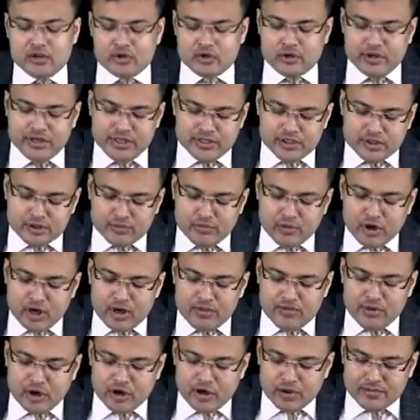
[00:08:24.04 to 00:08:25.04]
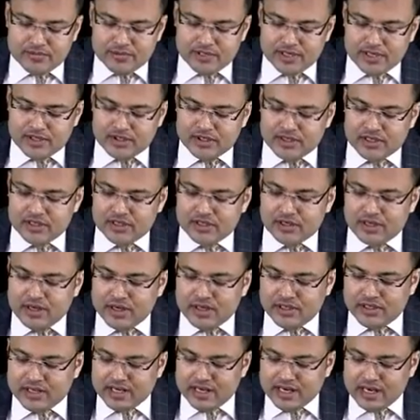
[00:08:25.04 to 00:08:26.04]
So in small bowel obstruction
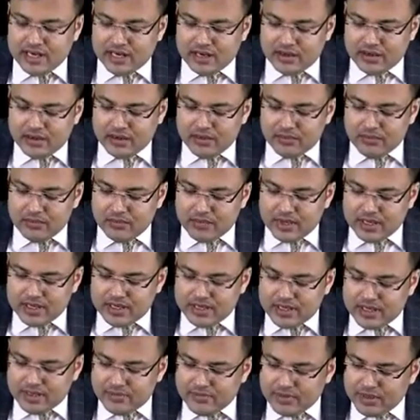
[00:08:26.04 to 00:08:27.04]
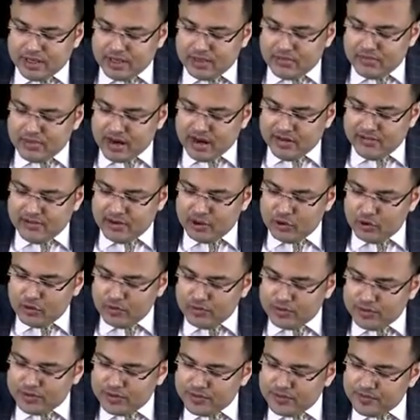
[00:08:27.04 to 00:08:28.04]
there are multiple bowel
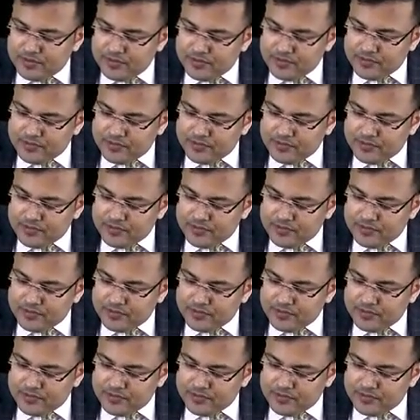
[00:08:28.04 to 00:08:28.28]
loops.